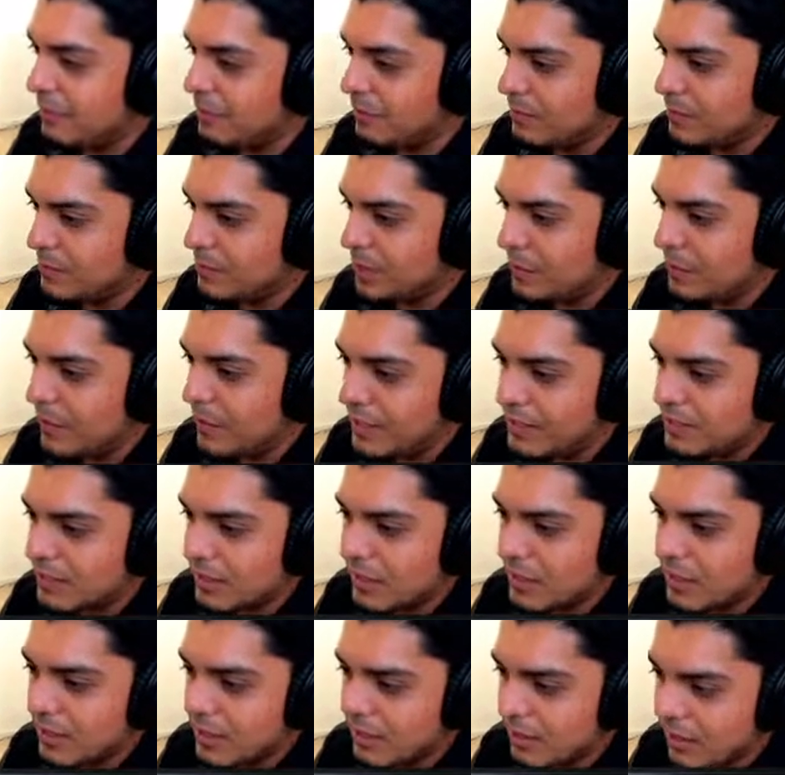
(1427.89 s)
you basically get
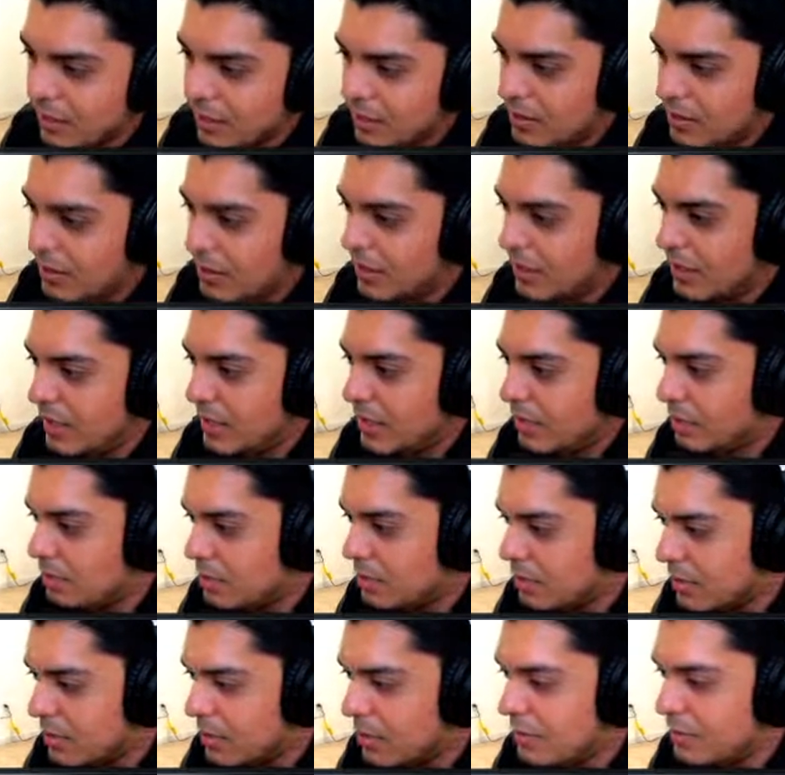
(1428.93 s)
a con and a
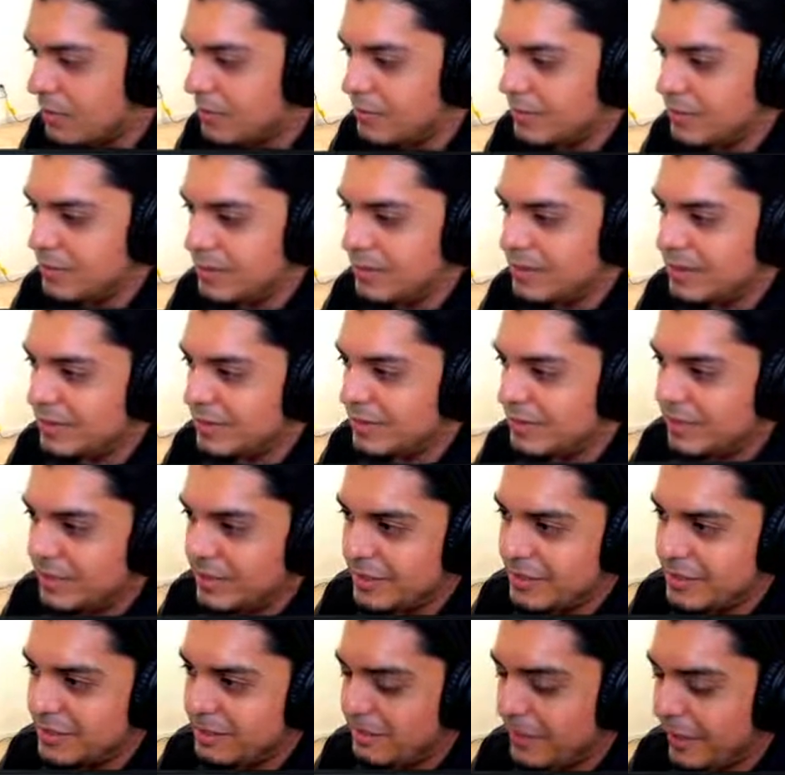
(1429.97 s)
pro, which
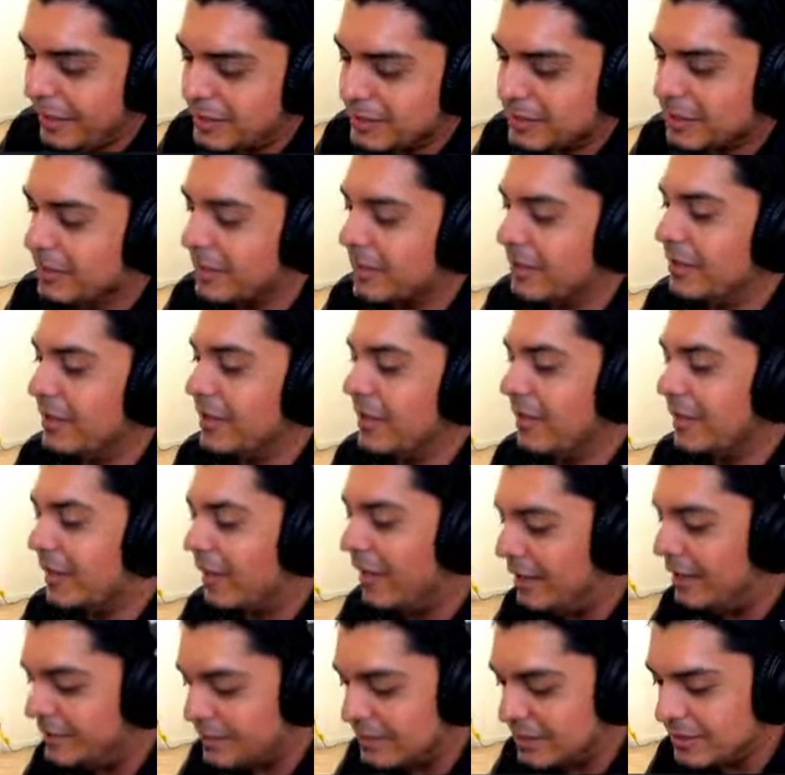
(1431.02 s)
just basically
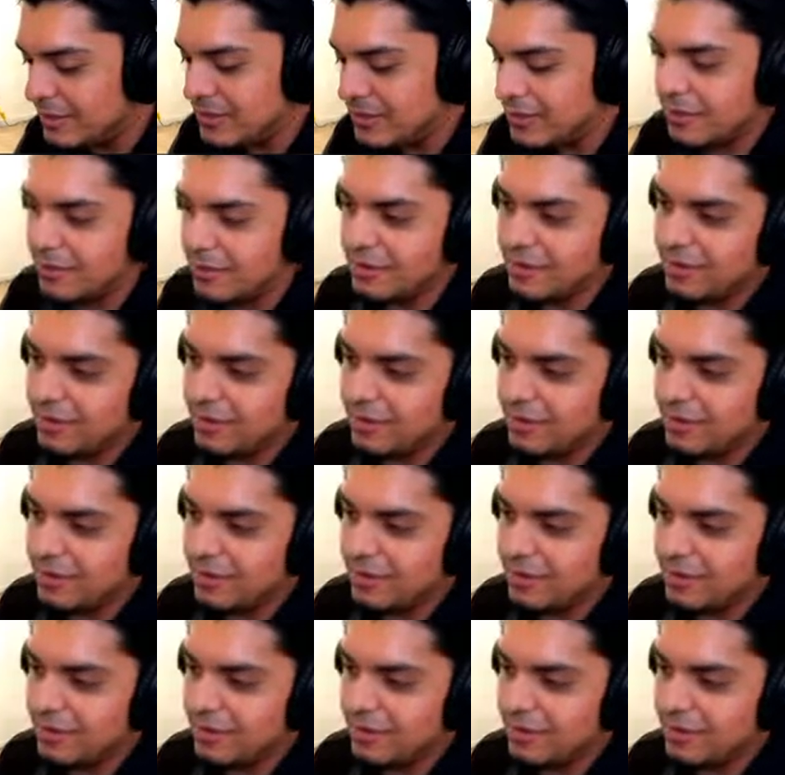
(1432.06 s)
negates each other.